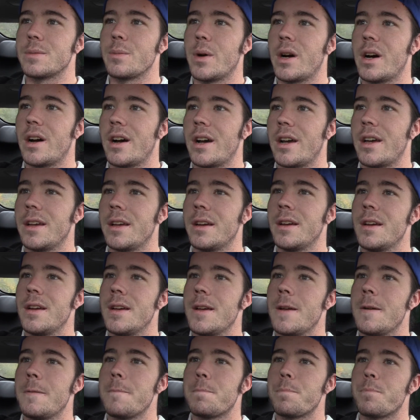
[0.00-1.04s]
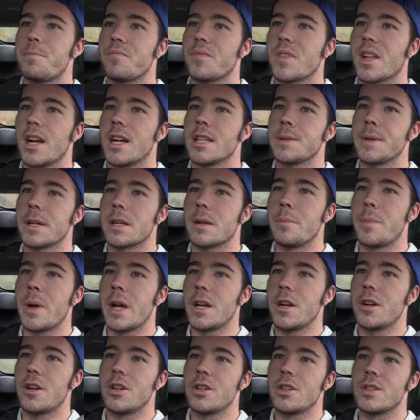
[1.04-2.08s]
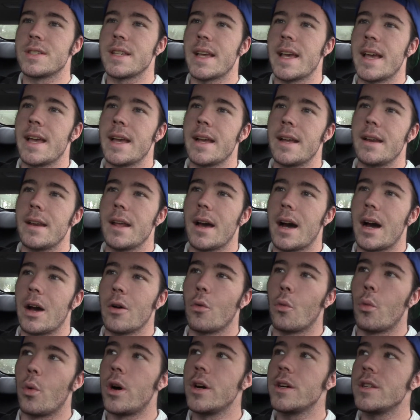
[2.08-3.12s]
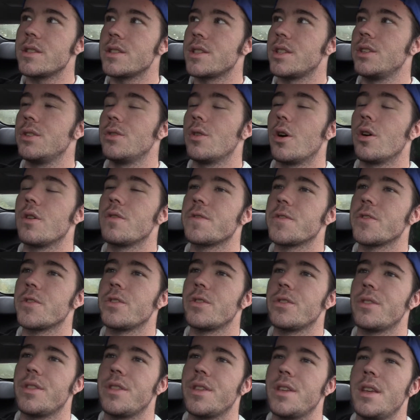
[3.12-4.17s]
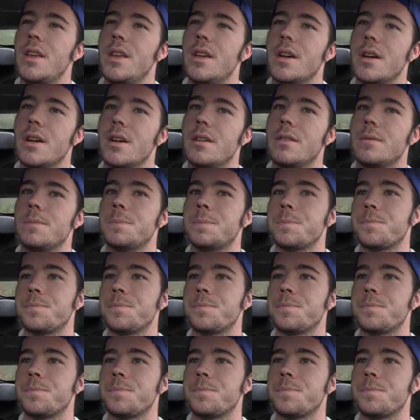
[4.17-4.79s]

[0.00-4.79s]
my competitors, and I want to, over the